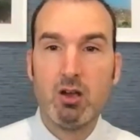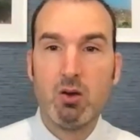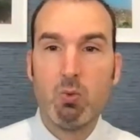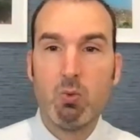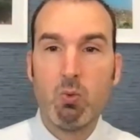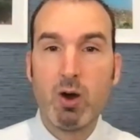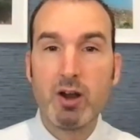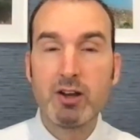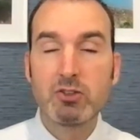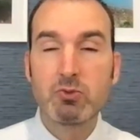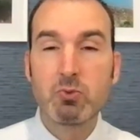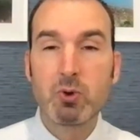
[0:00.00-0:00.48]

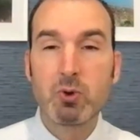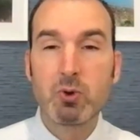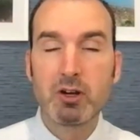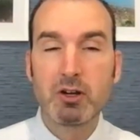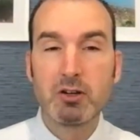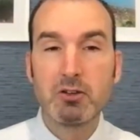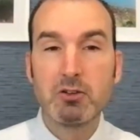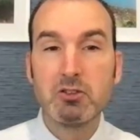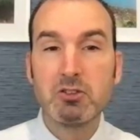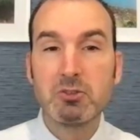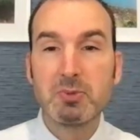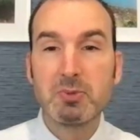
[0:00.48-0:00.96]
One is we're going
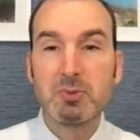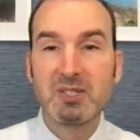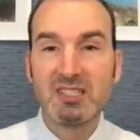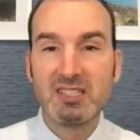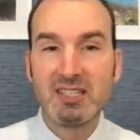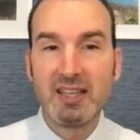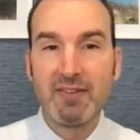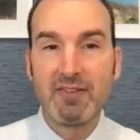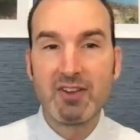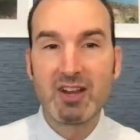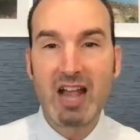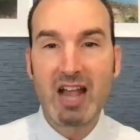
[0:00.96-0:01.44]
to do
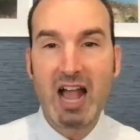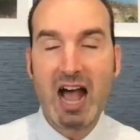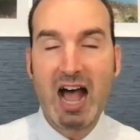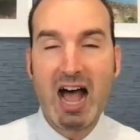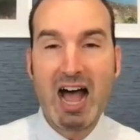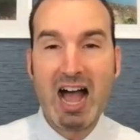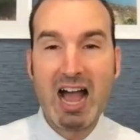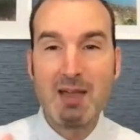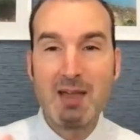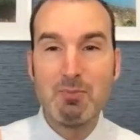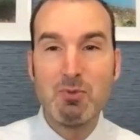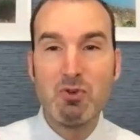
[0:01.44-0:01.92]
specific
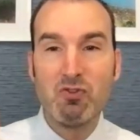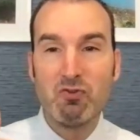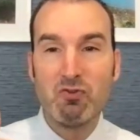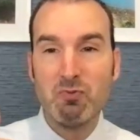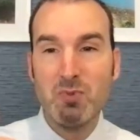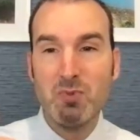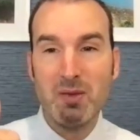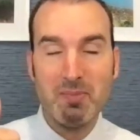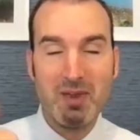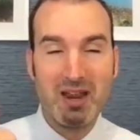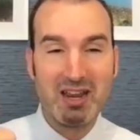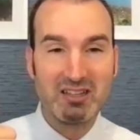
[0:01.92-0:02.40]
eye
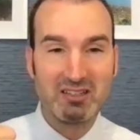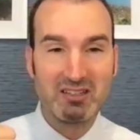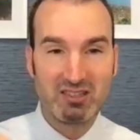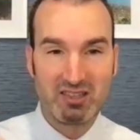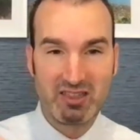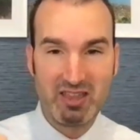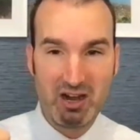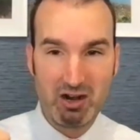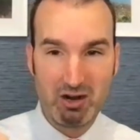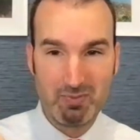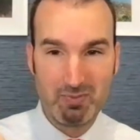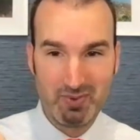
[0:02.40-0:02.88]
movement based
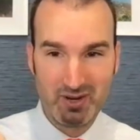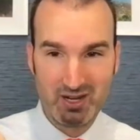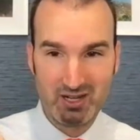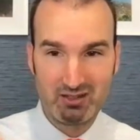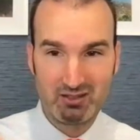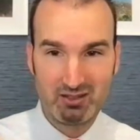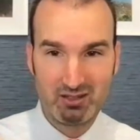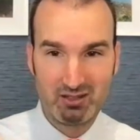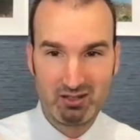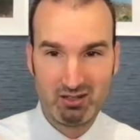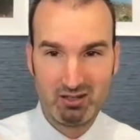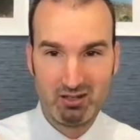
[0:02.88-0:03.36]

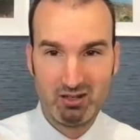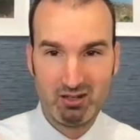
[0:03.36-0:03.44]
therapies.